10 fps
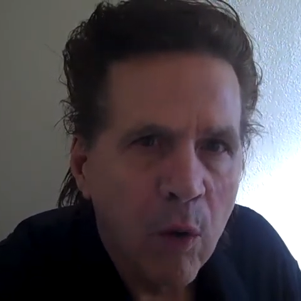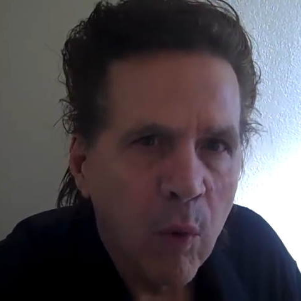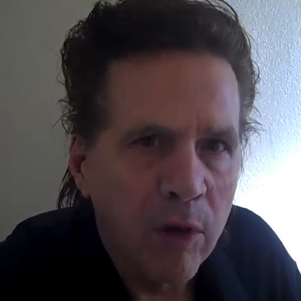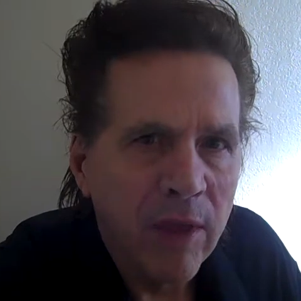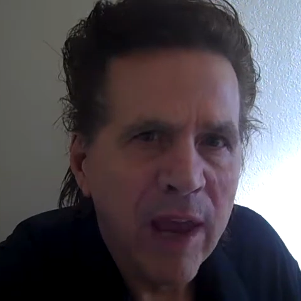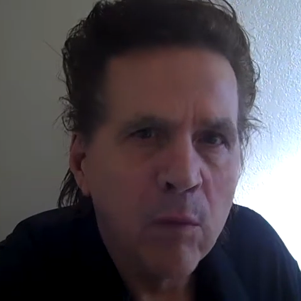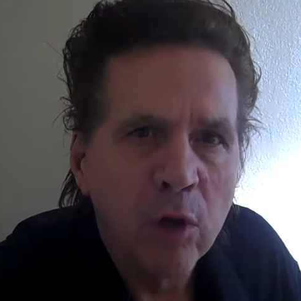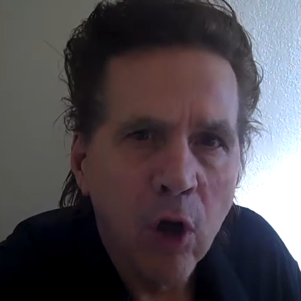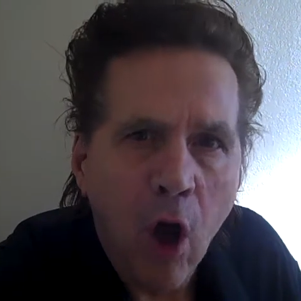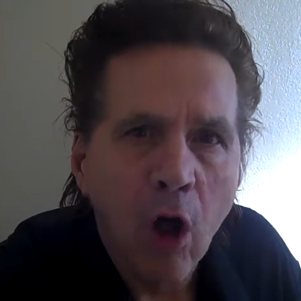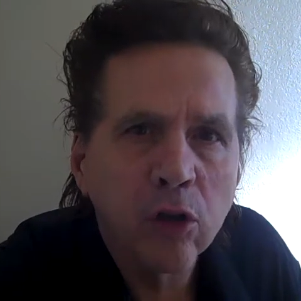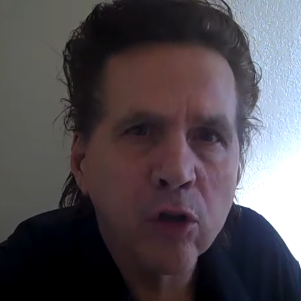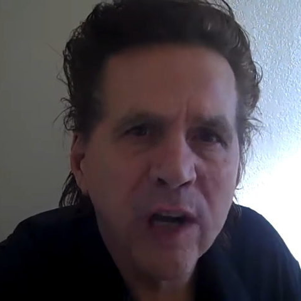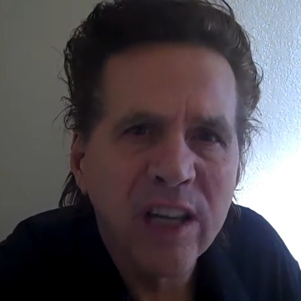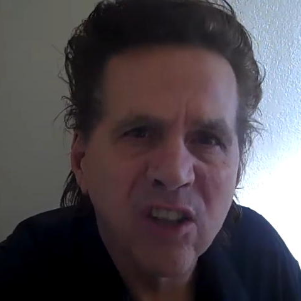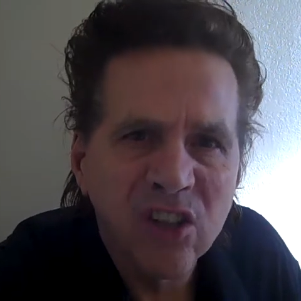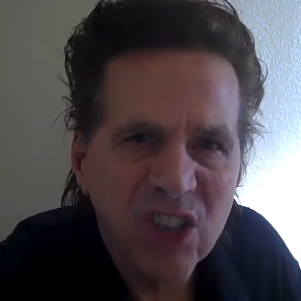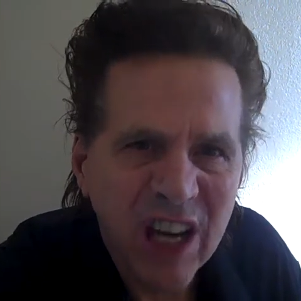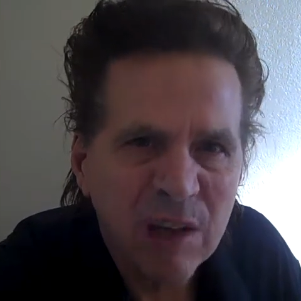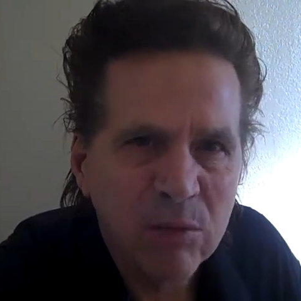where they would all trade the
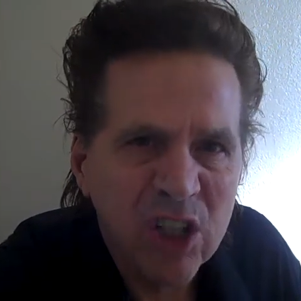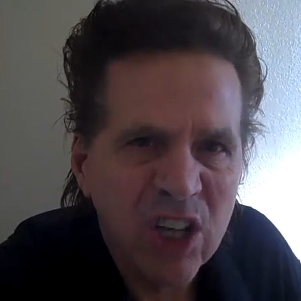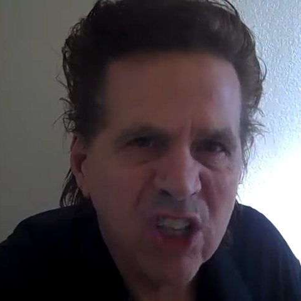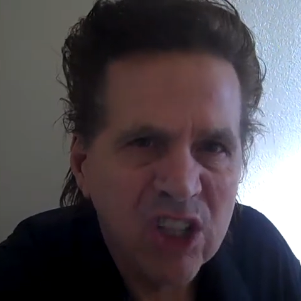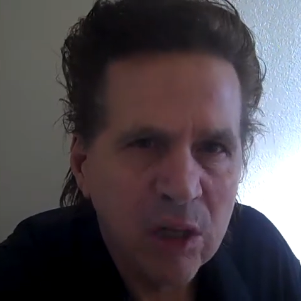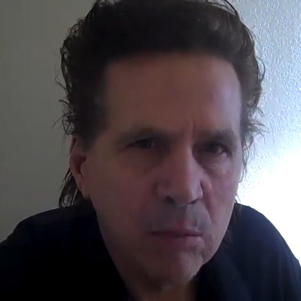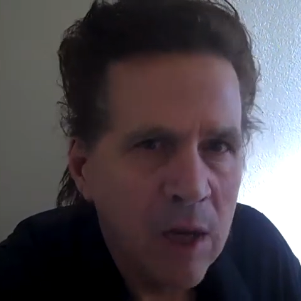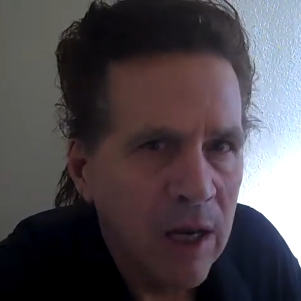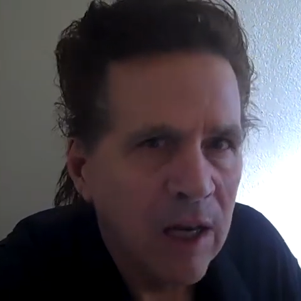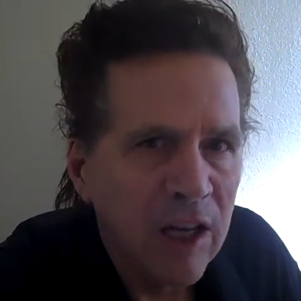same system,